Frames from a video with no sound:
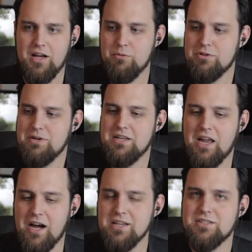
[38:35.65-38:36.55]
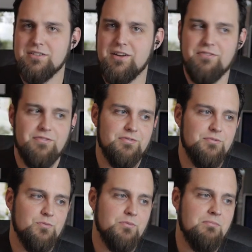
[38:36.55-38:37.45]
It would be nice if
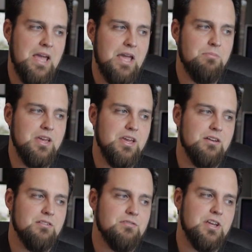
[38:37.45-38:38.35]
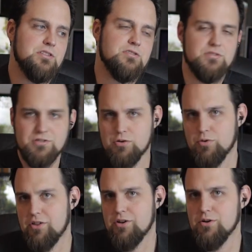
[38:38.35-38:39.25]
maybe they
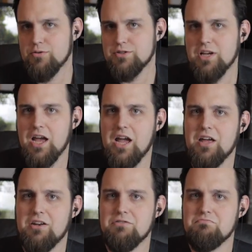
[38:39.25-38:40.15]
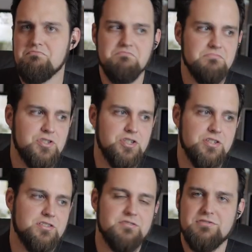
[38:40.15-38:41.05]
took one of those and
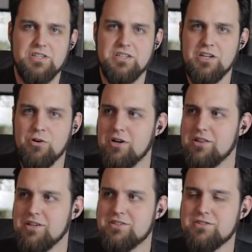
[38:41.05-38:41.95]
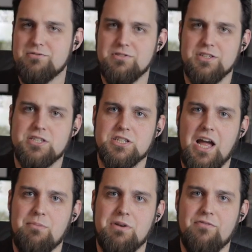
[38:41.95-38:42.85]
just said, you know what, let's let's
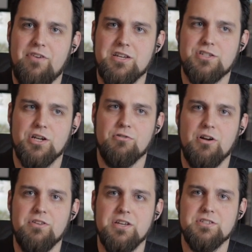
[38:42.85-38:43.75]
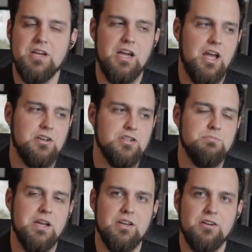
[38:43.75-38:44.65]
slap an F X sticker on this and
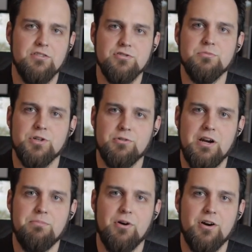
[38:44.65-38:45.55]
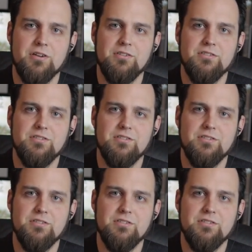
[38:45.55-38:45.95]
just make it a consumer grade part.